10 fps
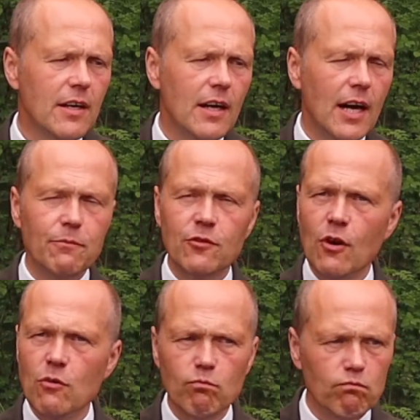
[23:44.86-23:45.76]
Uh,
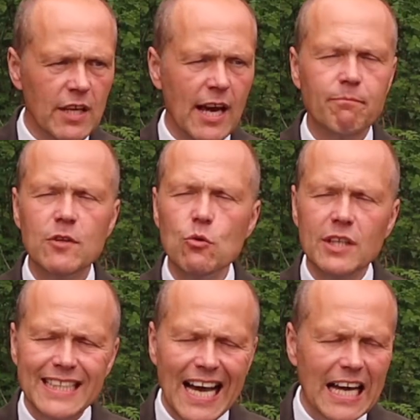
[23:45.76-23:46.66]
so yeah, you
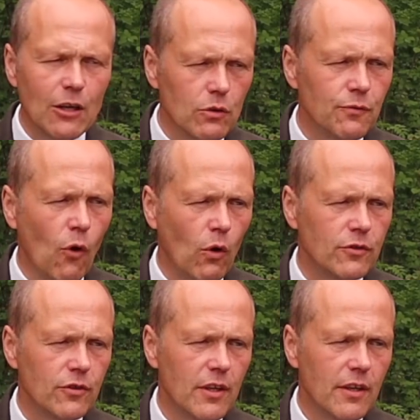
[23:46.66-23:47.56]
cannot
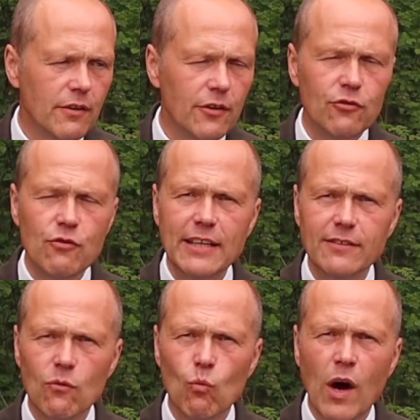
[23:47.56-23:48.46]
fault the
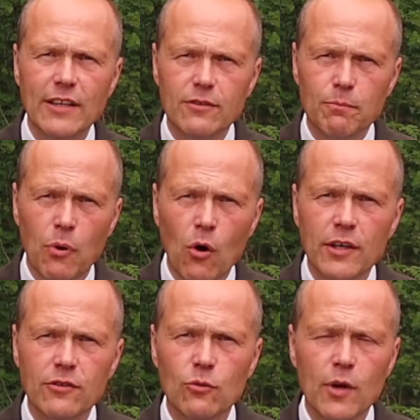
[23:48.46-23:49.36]
straight white
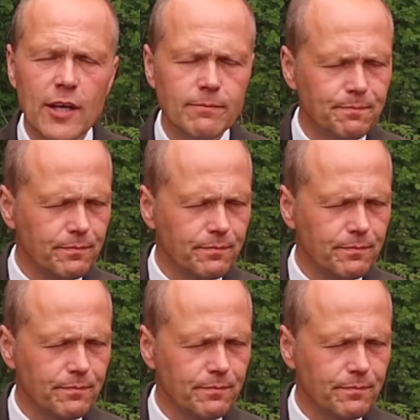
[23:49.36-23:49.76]
pocket square.